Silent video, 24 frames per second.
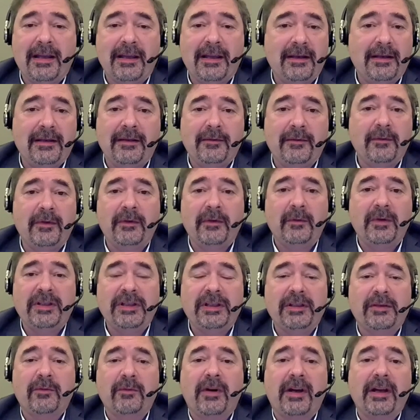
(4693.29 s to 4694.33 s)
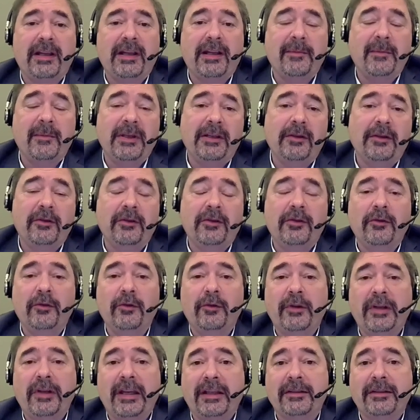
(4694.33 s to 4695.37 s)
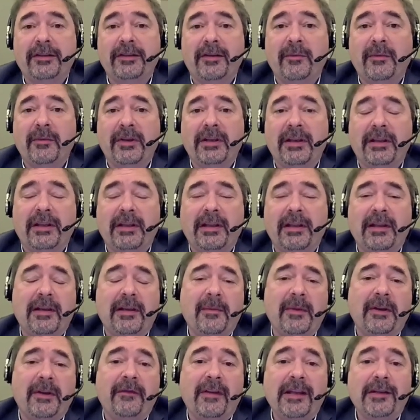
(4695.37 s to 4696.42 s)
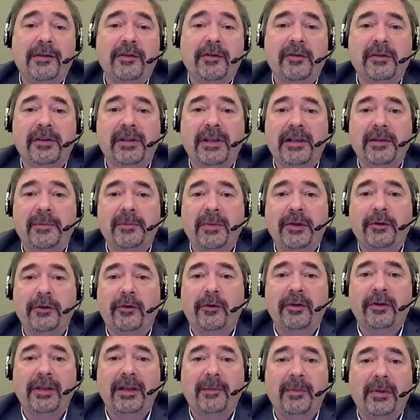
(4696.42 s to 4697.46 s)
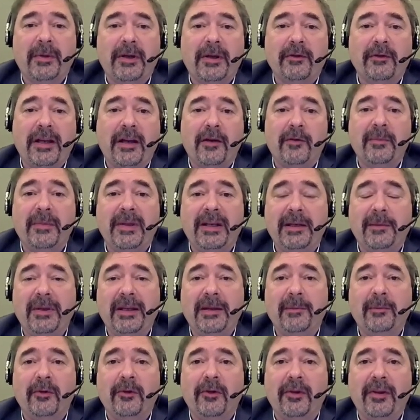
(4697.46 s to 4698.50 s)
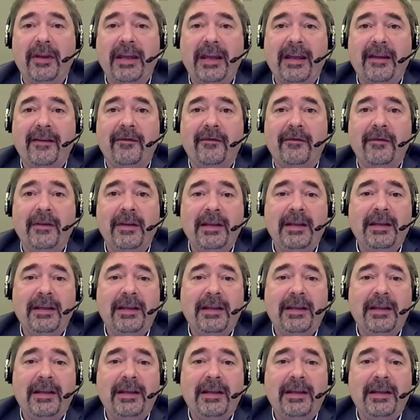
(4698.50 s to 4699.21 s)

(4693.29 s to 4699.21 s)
which is why, I mean, you look at someone, Facebook has been talking about how many people they have